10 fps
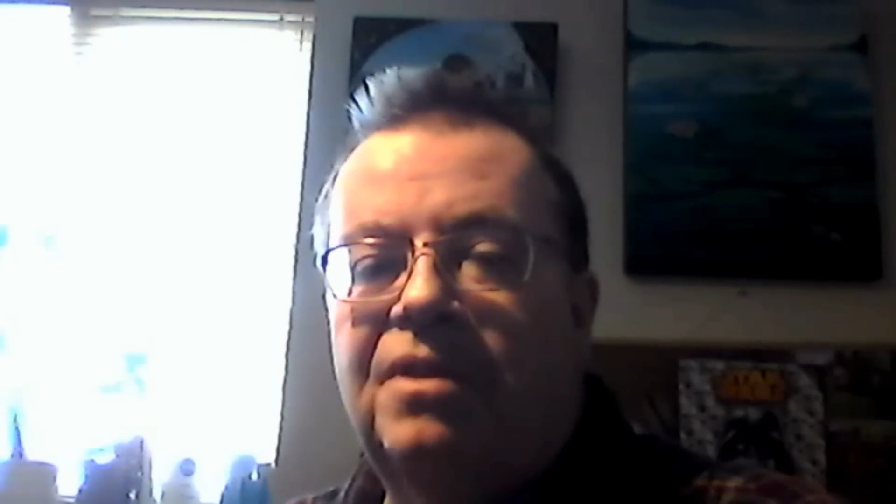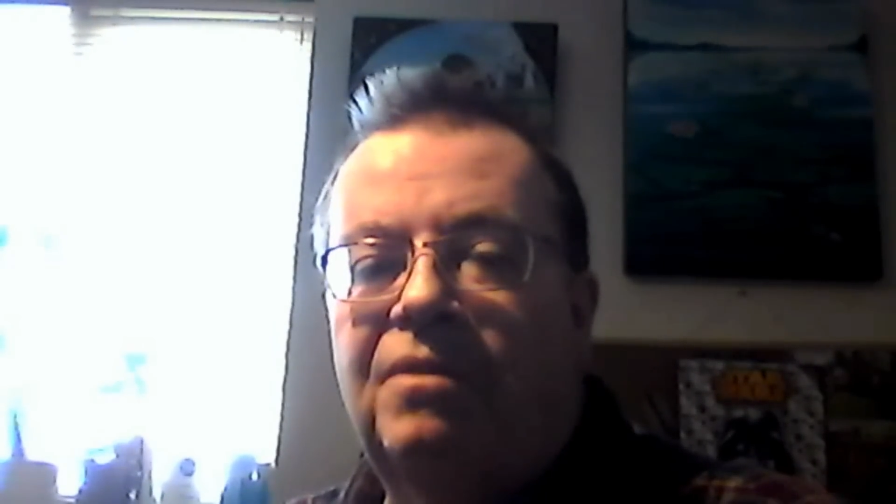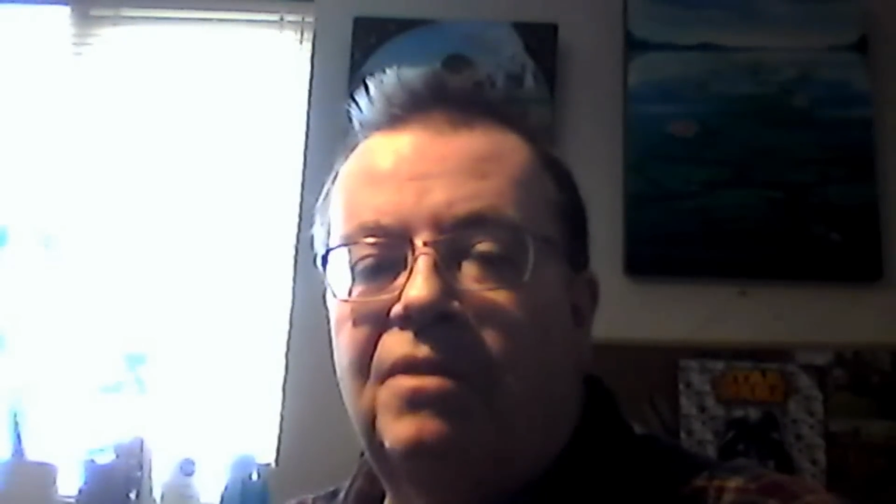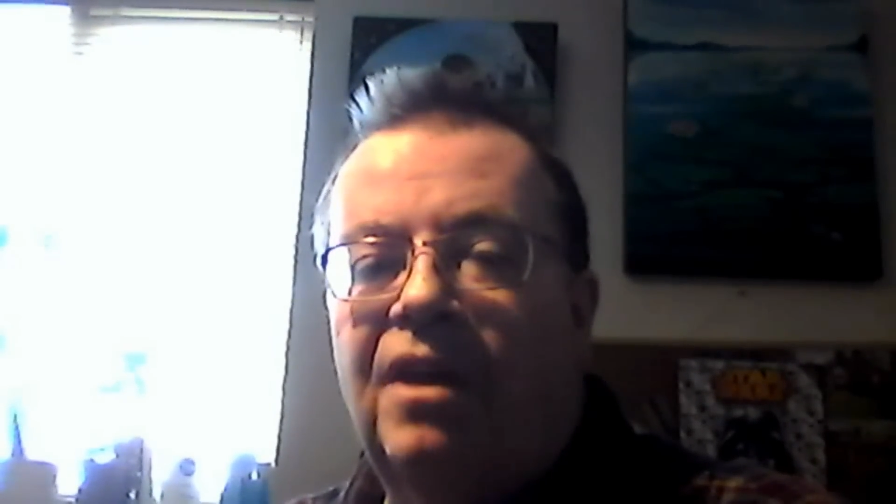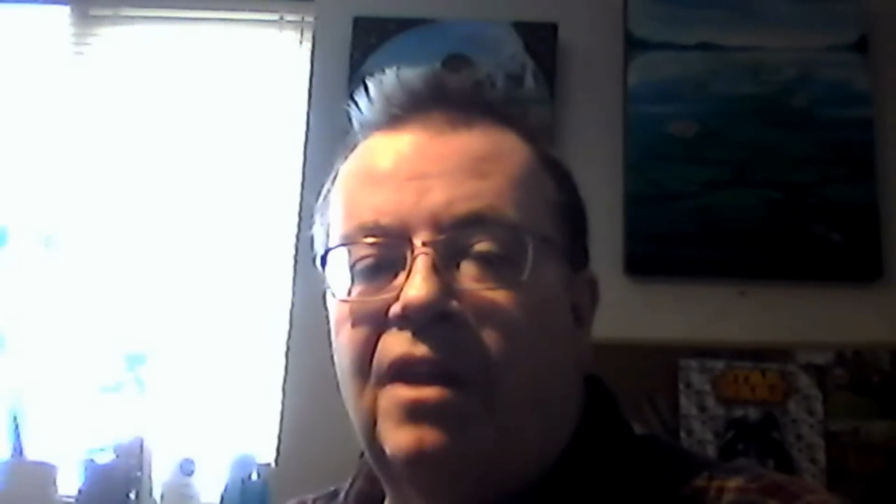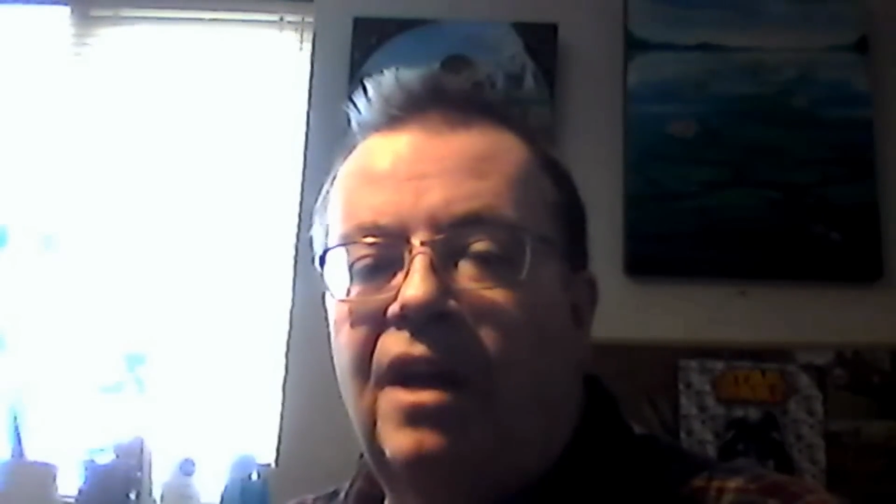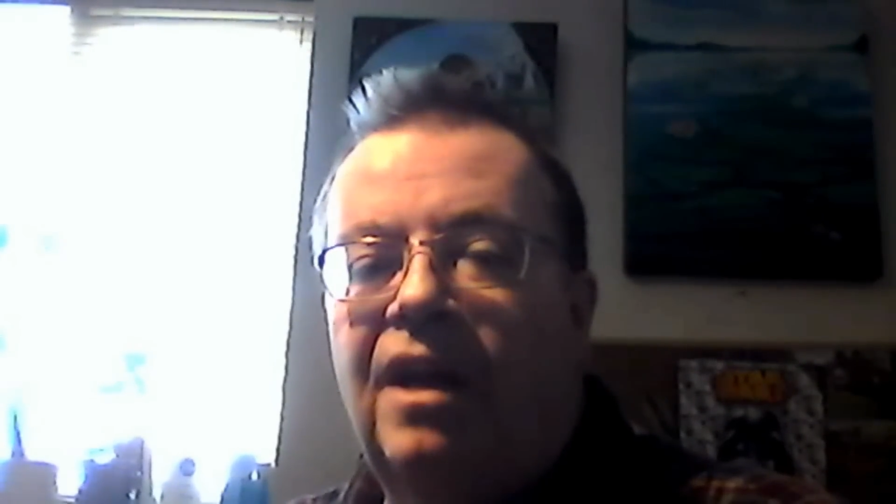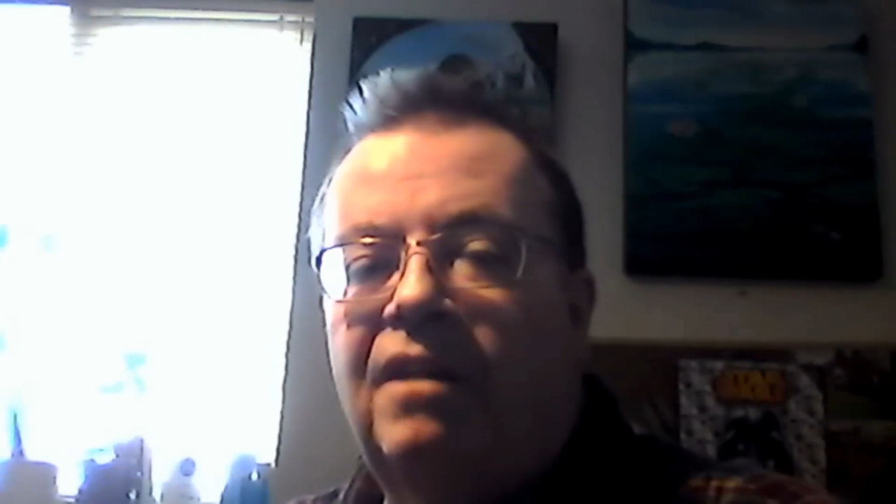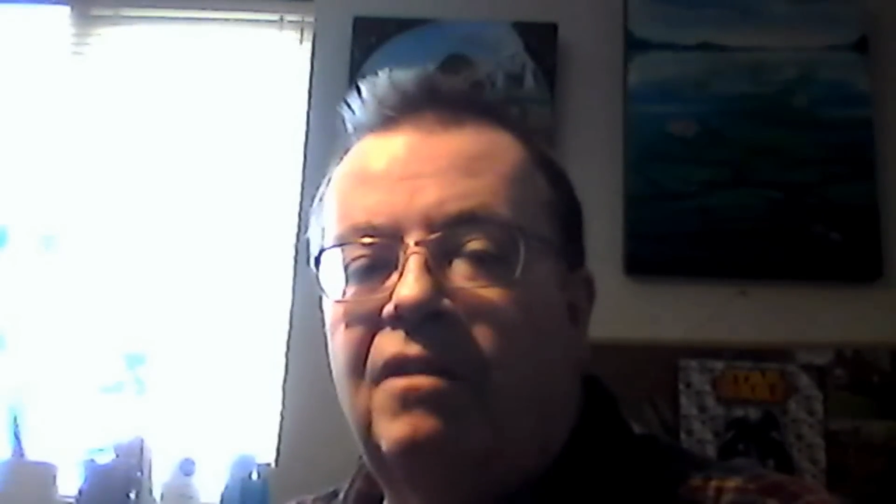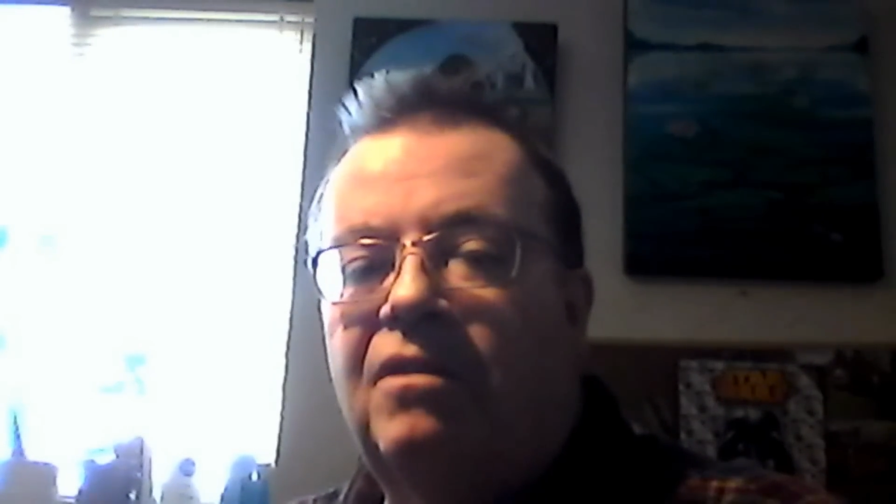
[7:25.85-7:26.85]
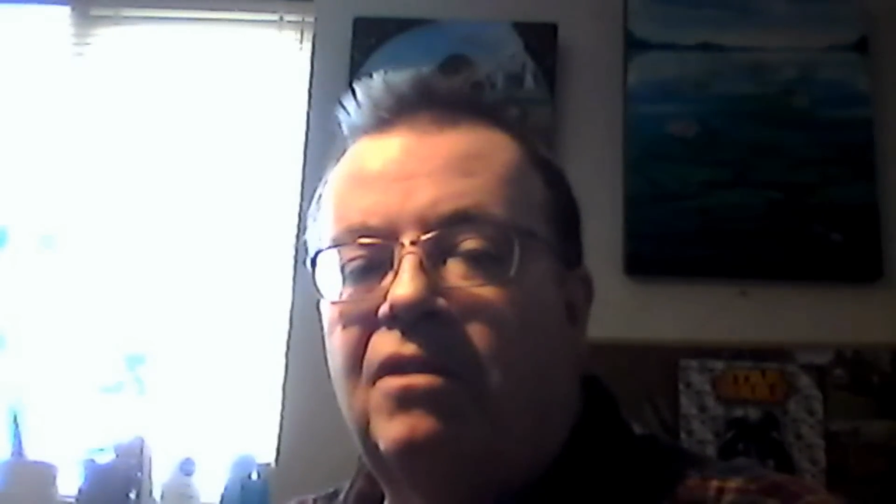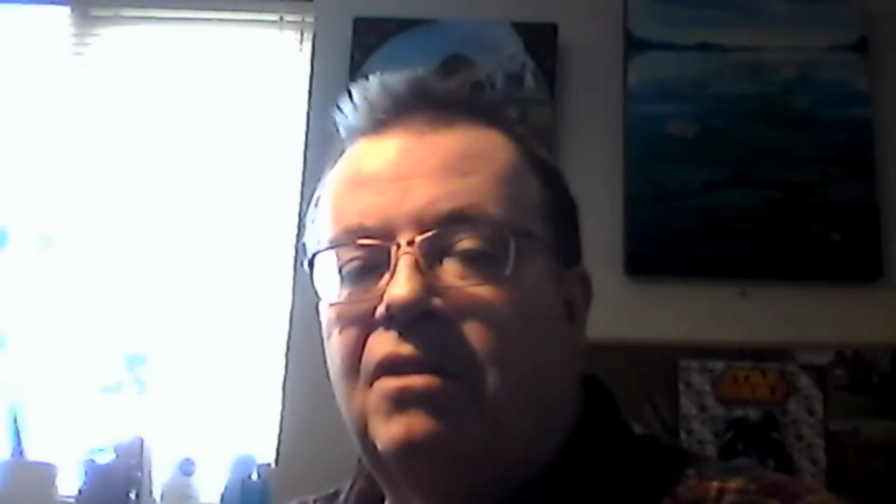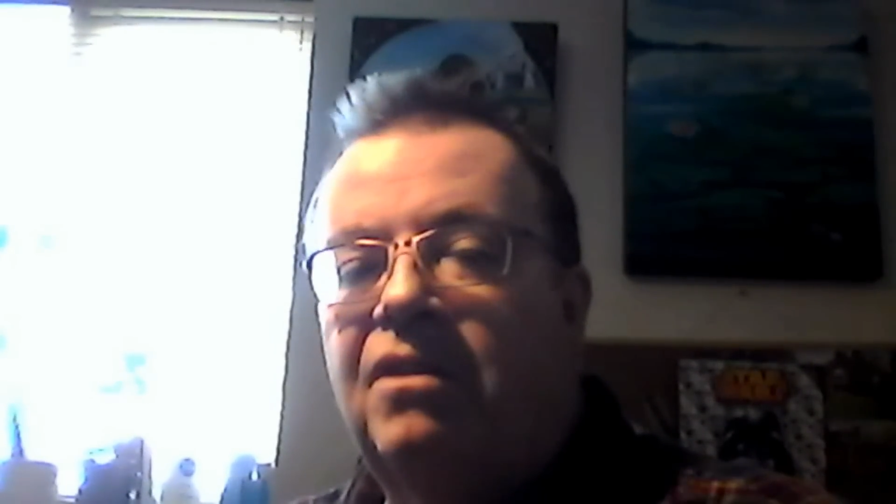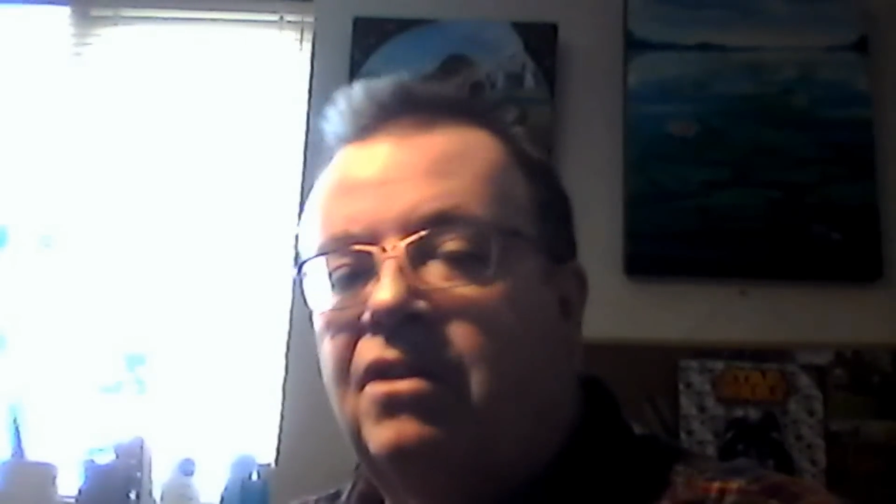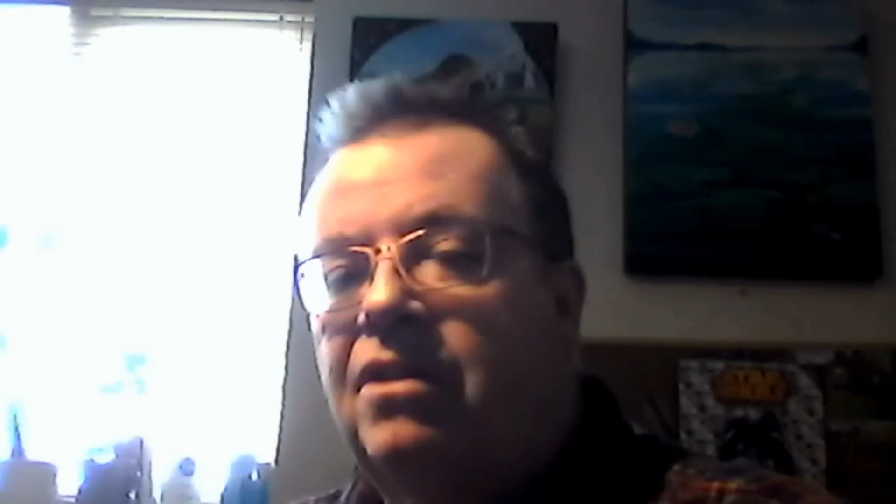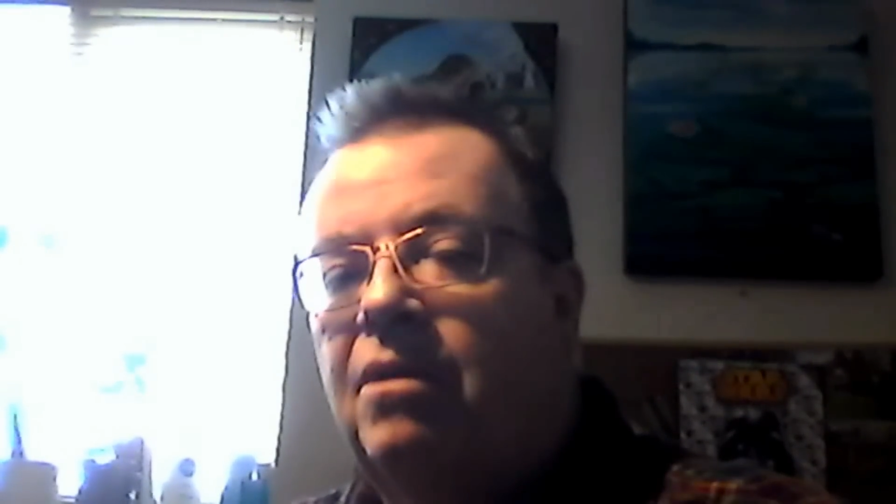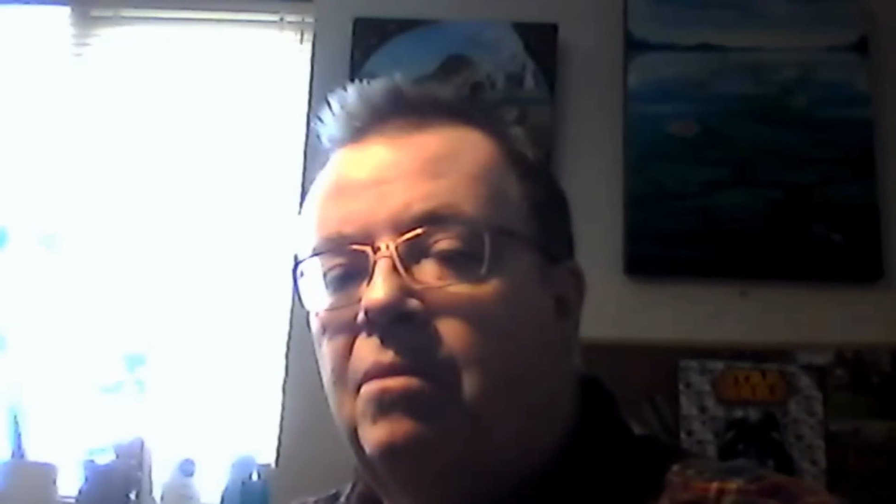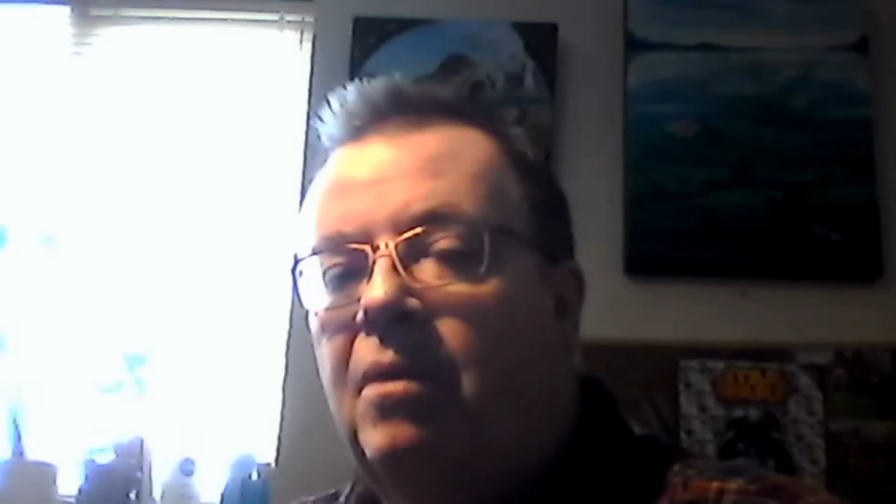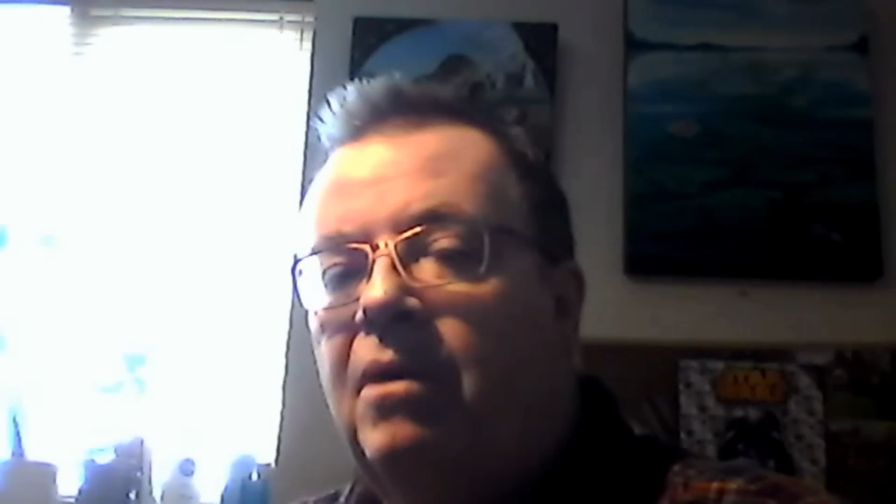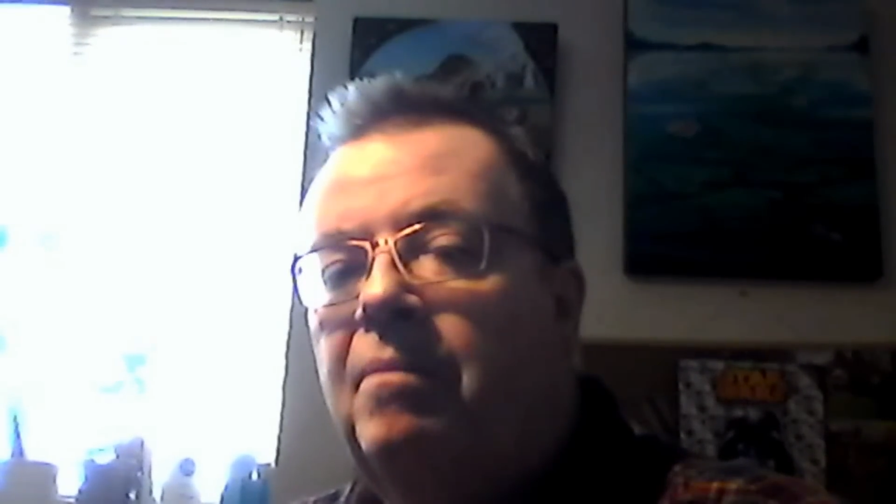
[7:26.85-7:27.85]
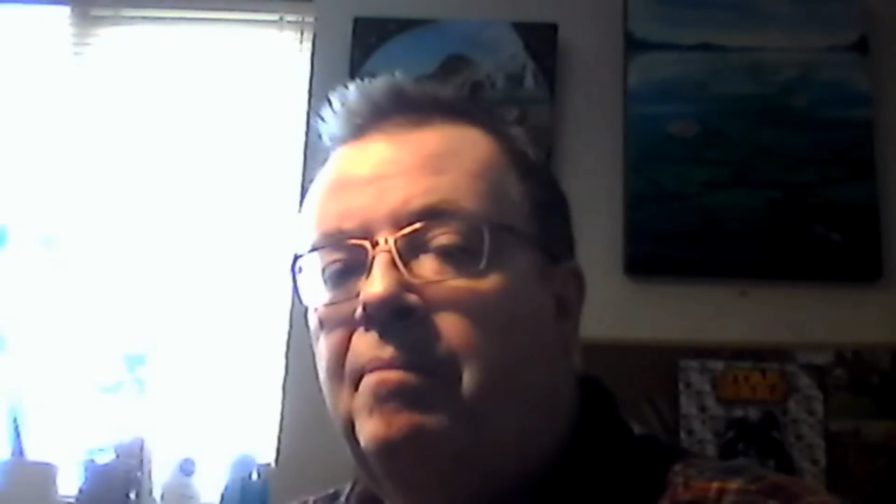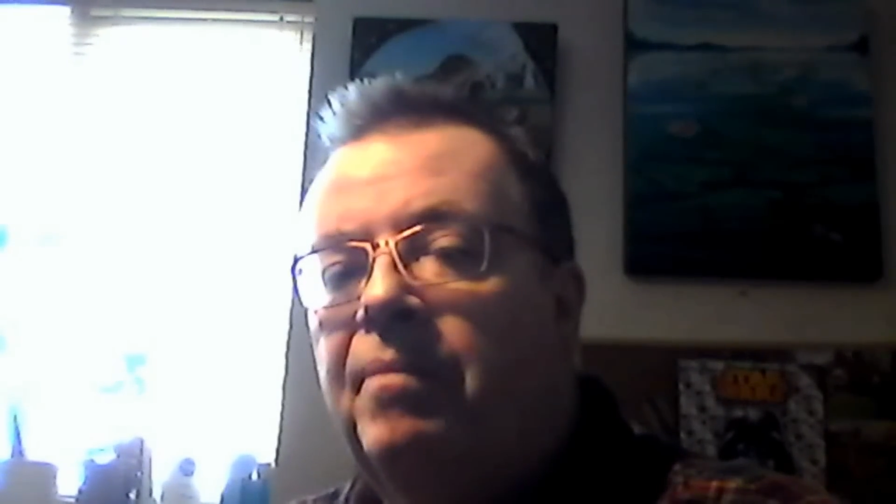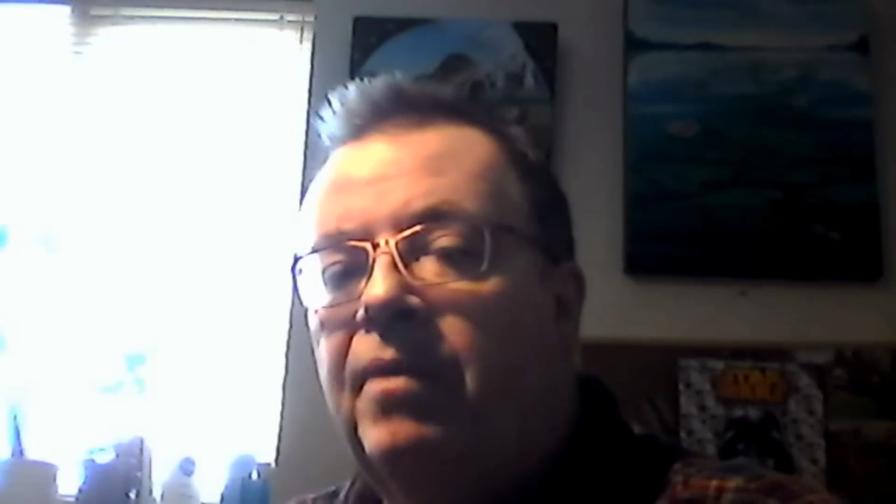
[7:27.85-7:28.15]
on the other hand, aren't doing so well,